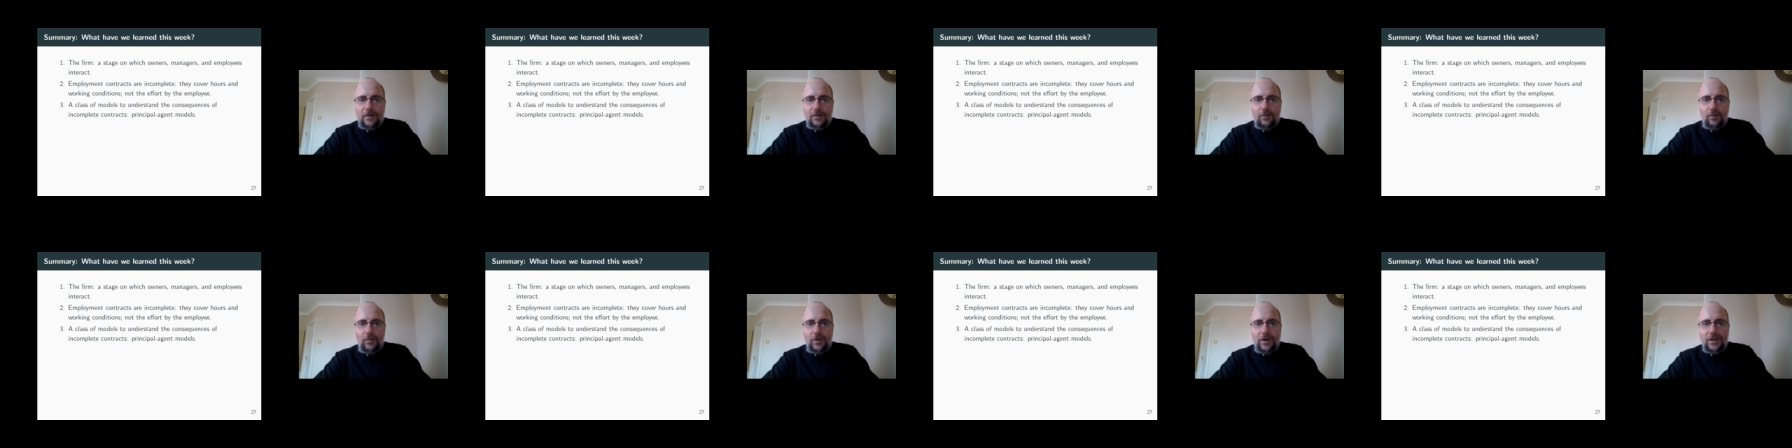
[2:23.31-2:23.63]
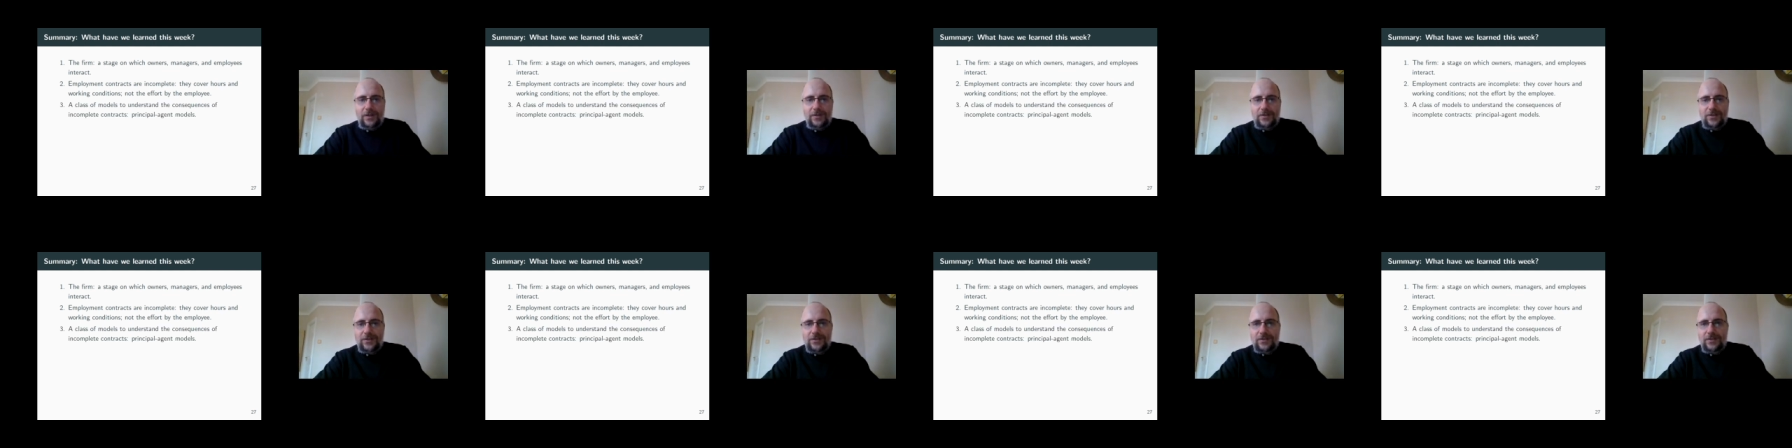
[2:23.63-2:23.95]
when
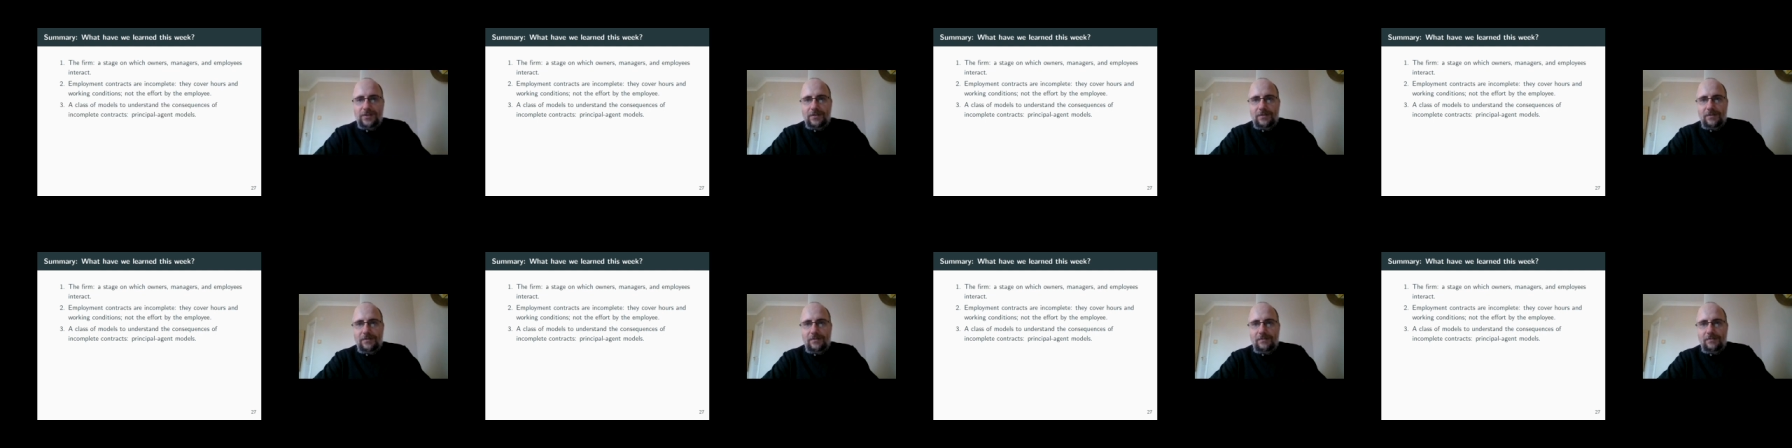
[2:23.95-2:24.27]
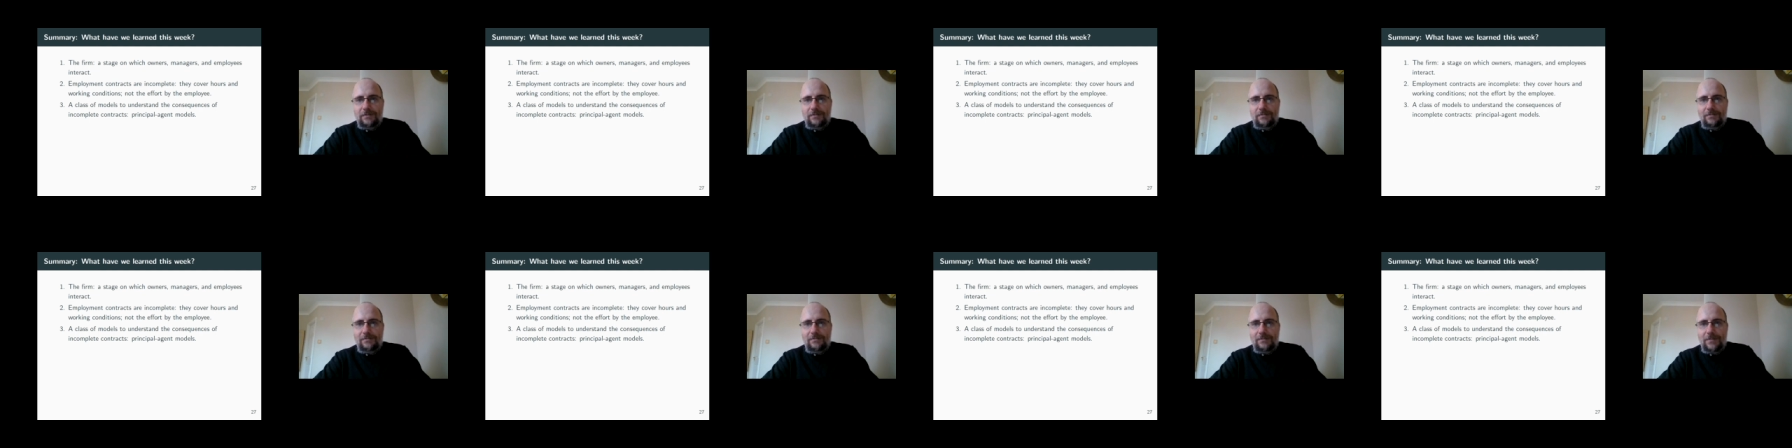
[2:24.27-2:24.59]
it's
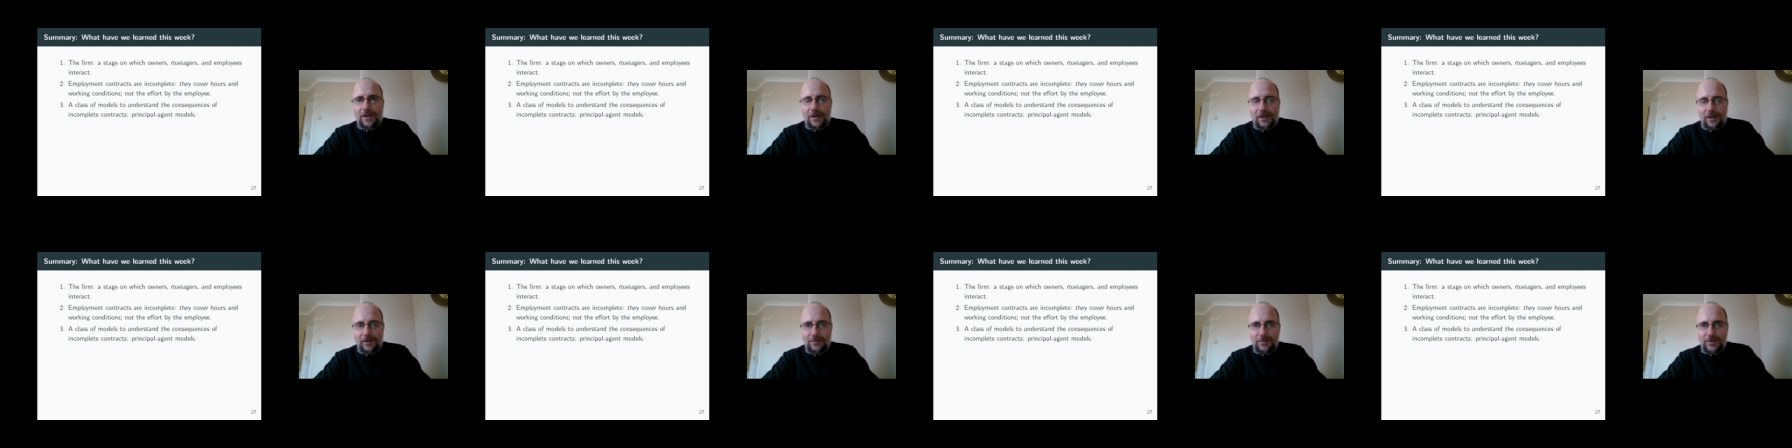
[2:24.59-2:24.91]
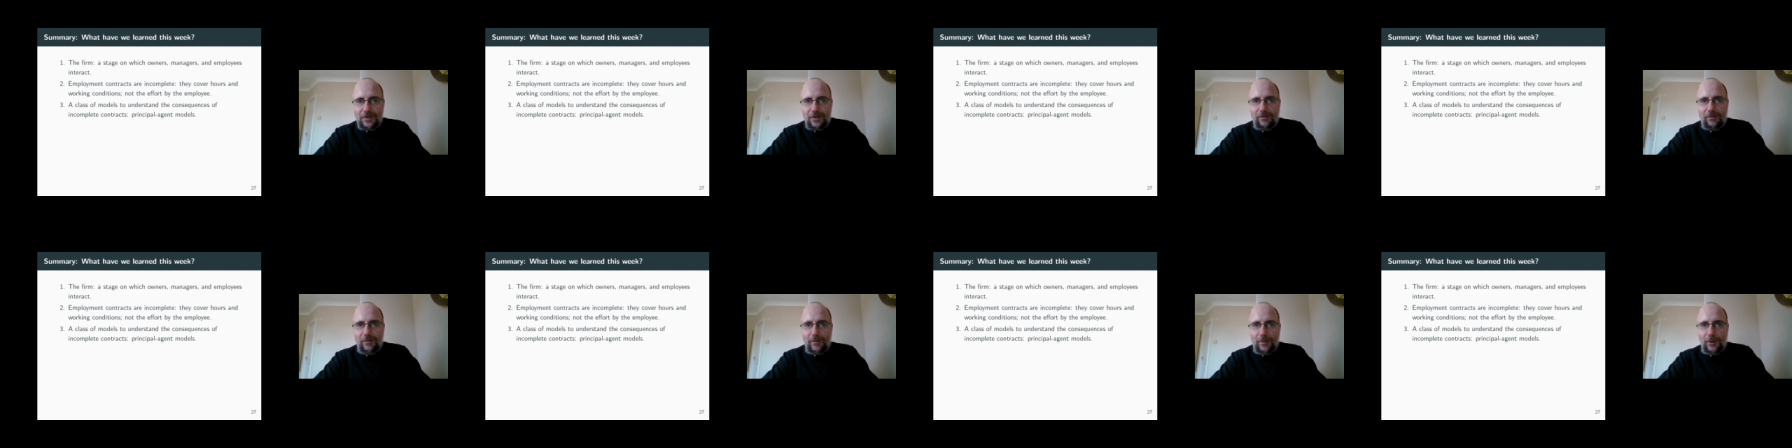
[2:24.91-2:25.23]

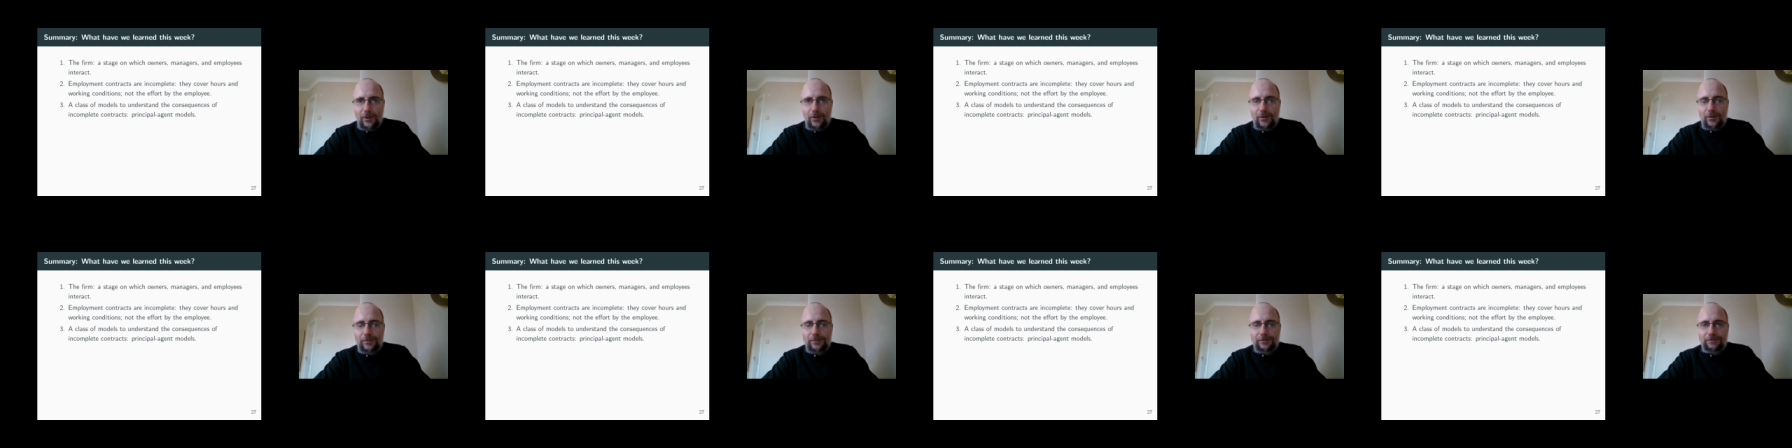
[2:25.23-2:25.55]
unobservable.